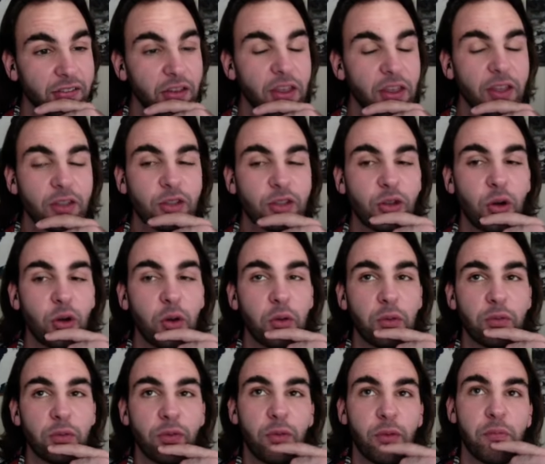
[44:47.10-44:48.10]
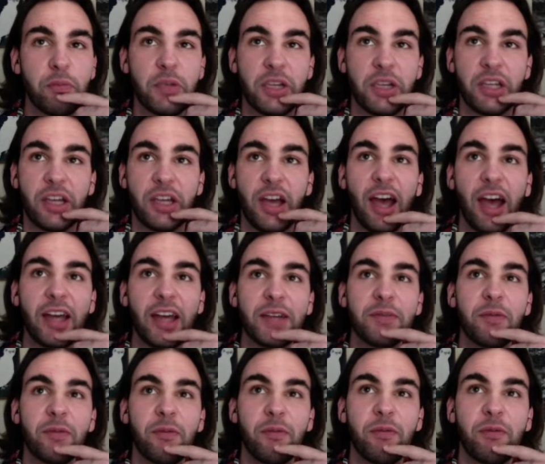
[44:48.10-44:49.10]
So, for me,
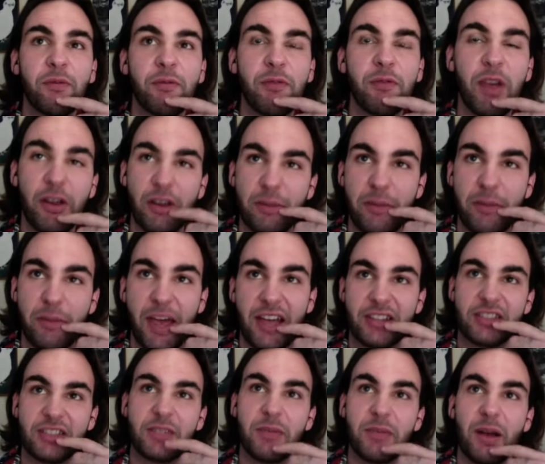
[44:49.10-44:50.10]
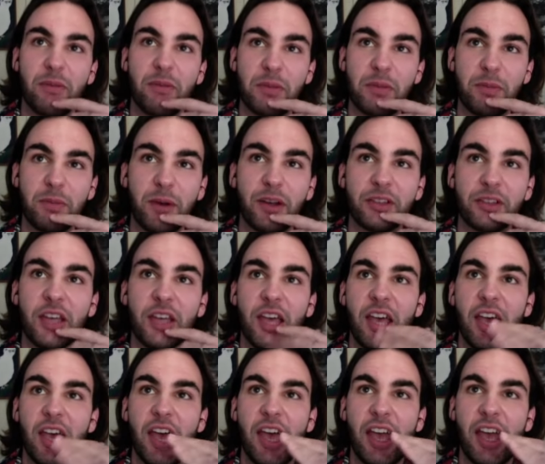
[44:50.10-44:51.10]
I'm very passionate about meatballs.
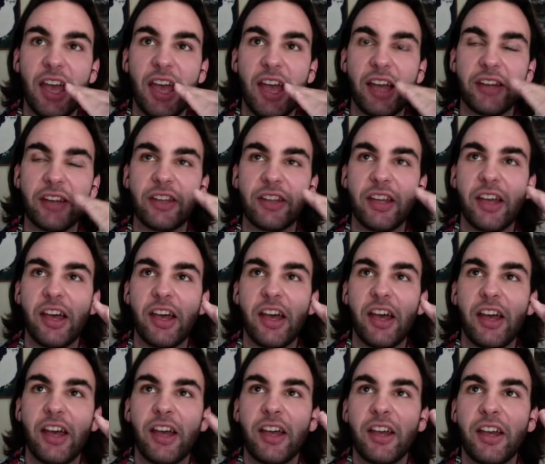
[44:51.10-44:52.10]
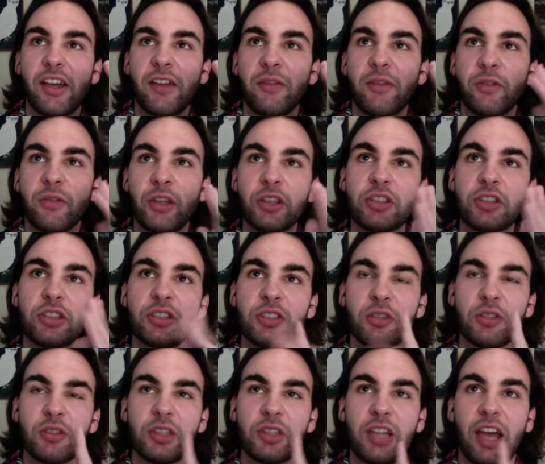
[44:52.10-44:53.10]
And this is
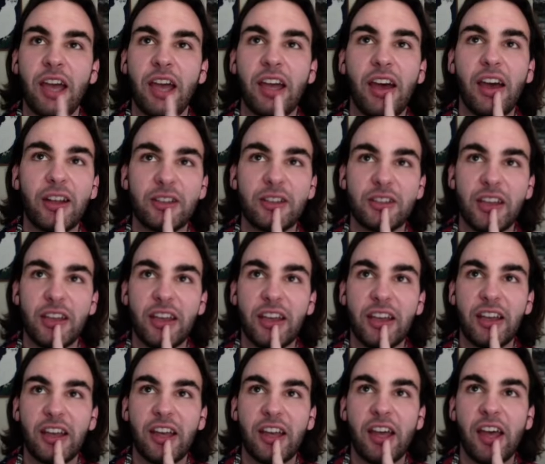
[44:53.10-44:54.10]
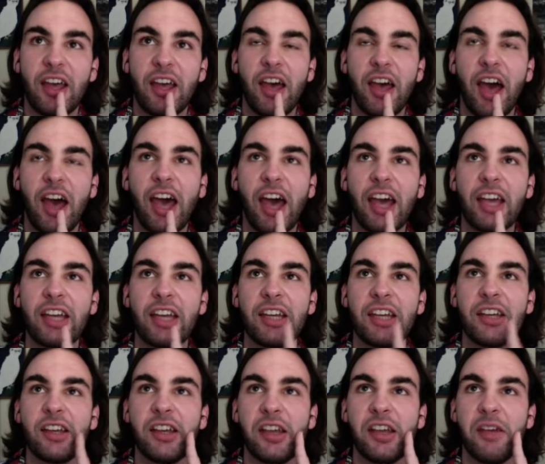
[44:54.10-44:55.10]
something I'll say.
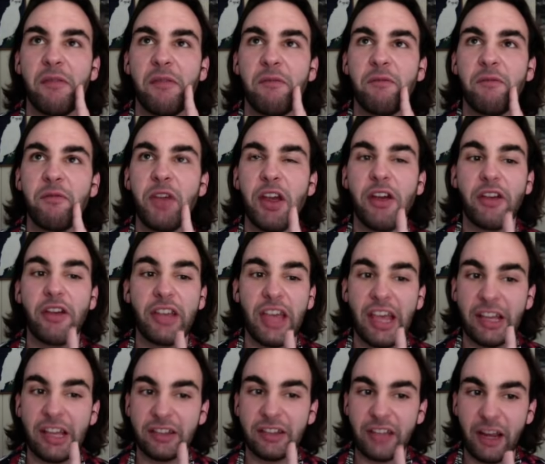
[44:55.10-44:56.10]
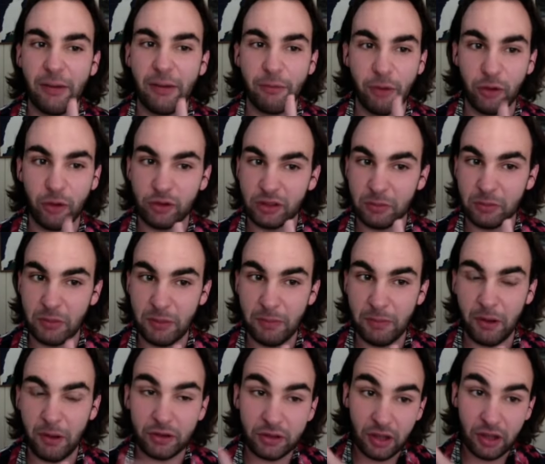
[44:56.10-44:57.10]
I am very anti-frozen
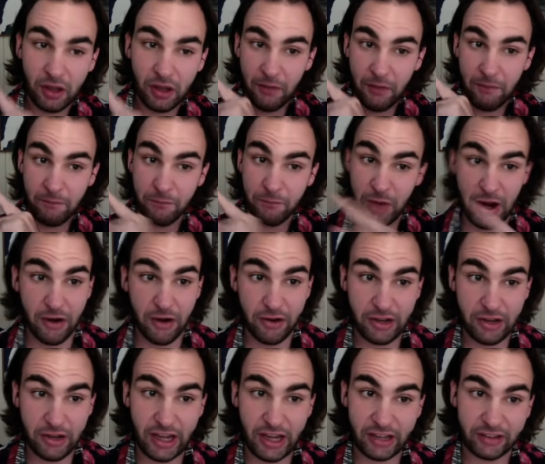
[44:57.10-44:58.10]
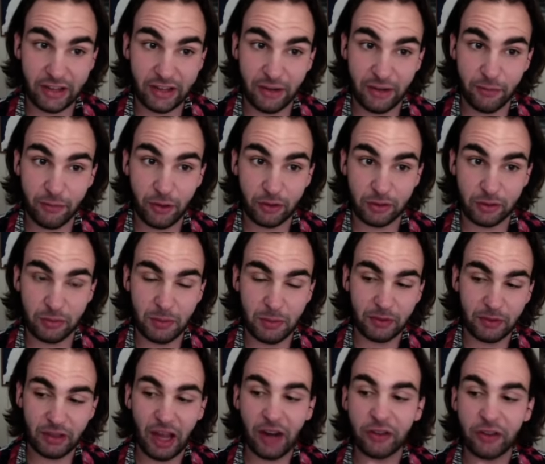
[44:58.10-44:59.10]
meatballs. Very anti-frozen
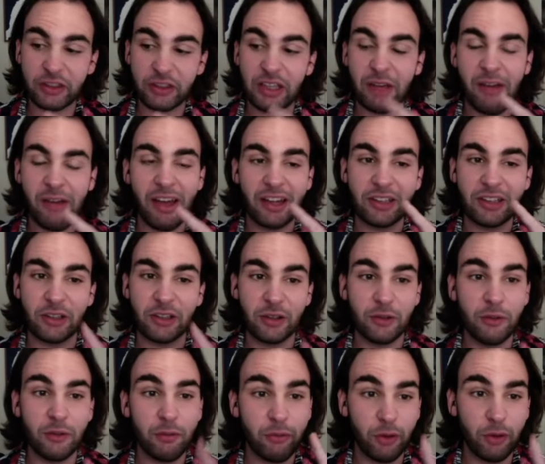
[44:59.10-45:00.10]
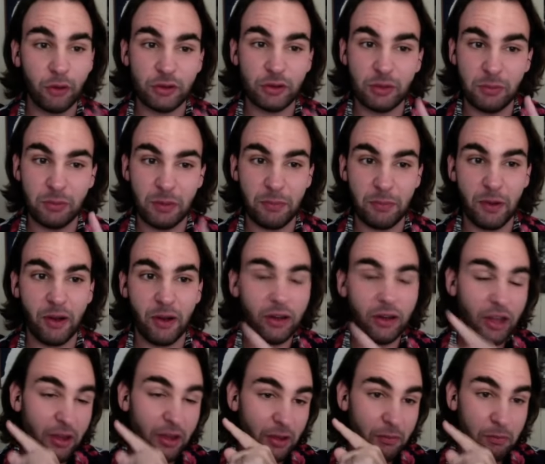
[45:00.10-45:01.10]
meatballs. I don't think I've had a good frozen meatball.
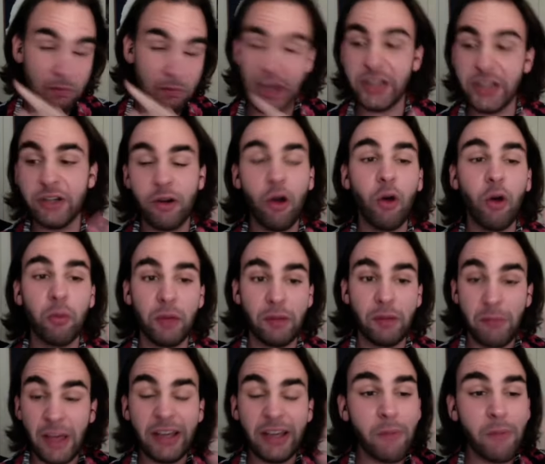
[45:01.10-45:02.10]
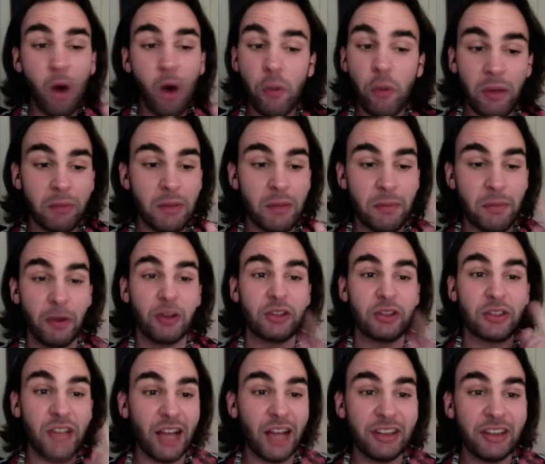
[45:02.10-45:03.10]
Make a homemade meatball. It's
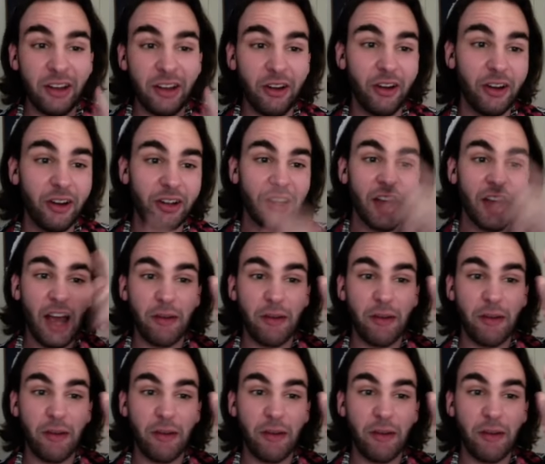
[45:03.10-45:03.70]
not that hard.